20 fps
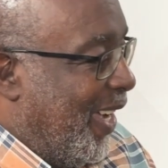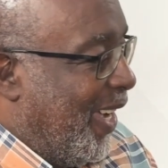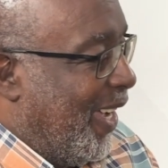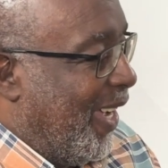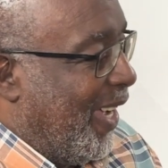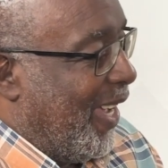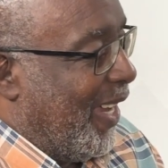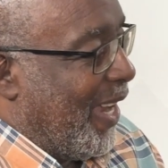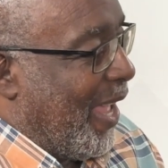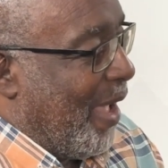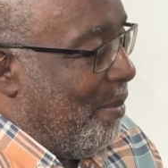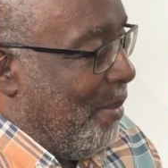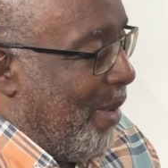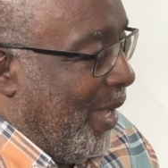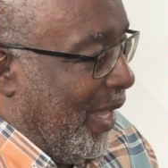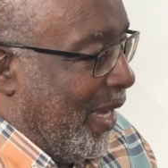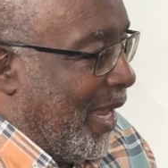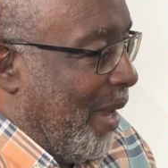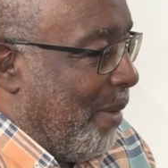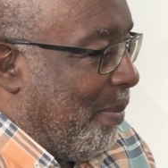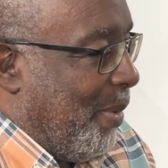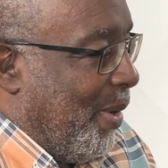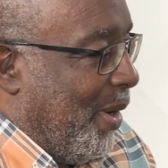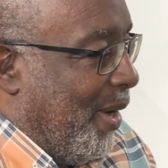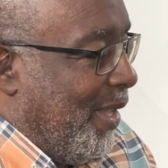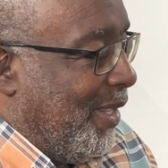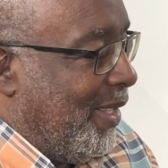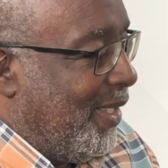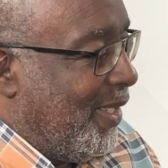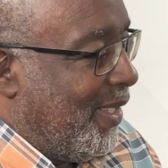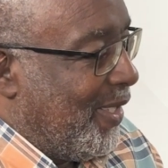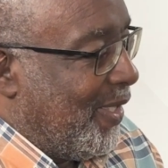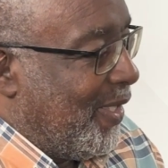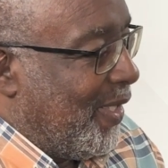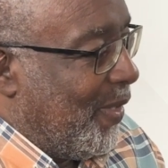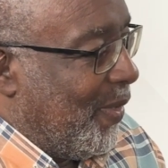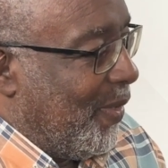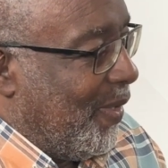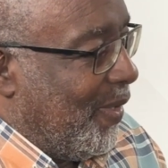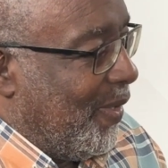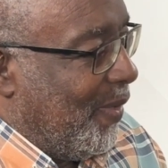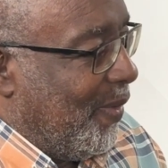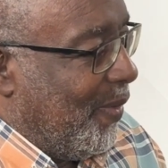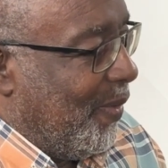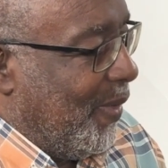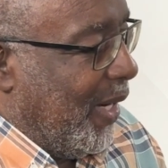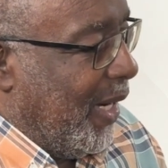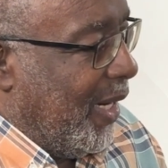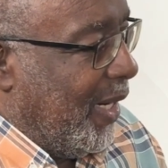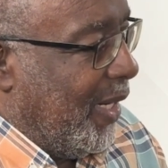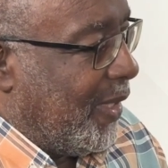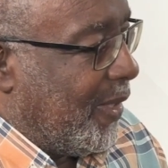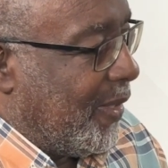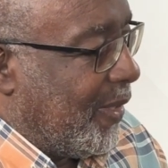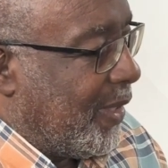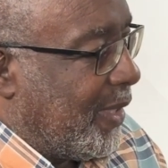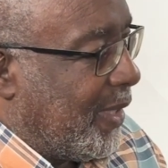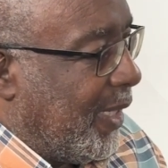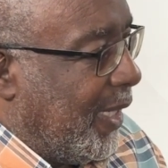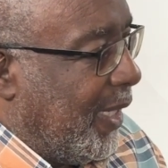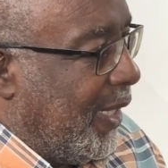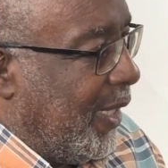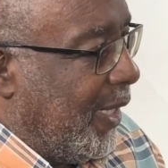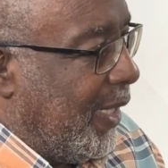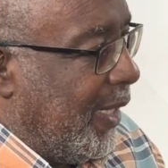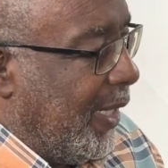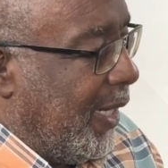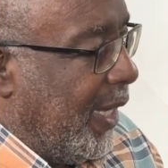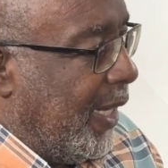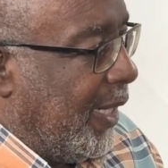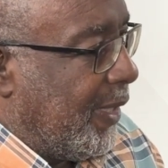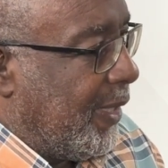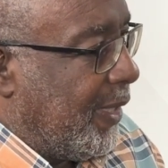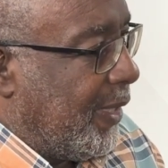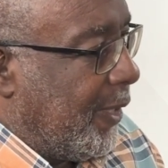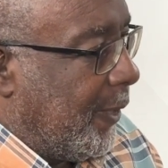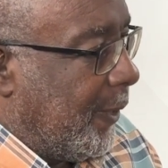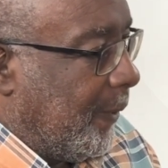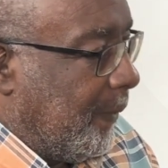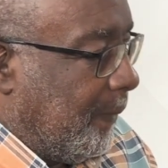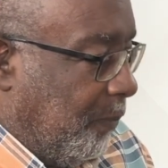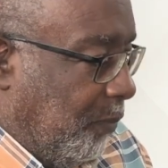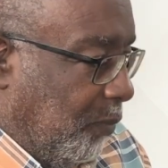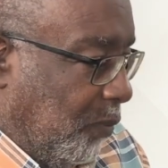and I made that point really to say that,